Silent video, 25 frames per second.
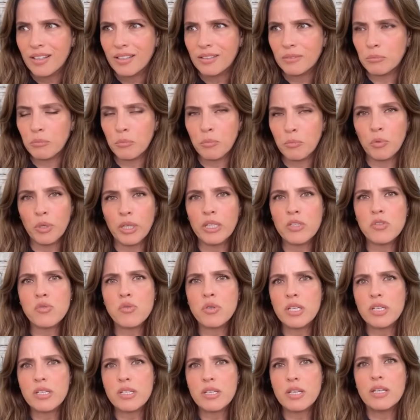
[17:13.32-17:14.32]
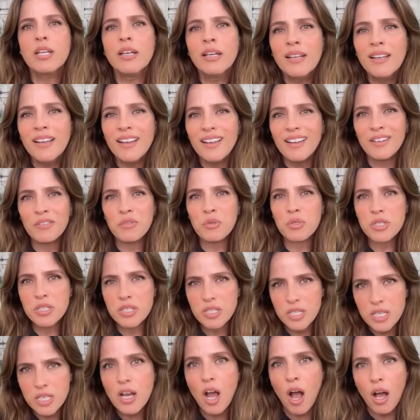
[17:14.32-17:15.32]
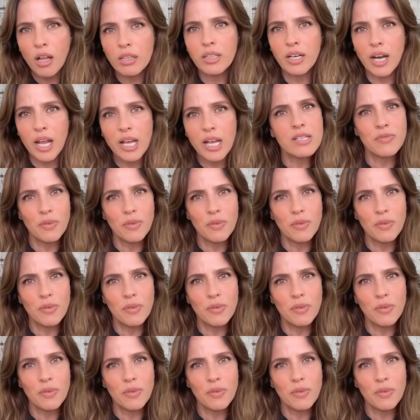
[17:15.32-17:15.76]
it was decolonized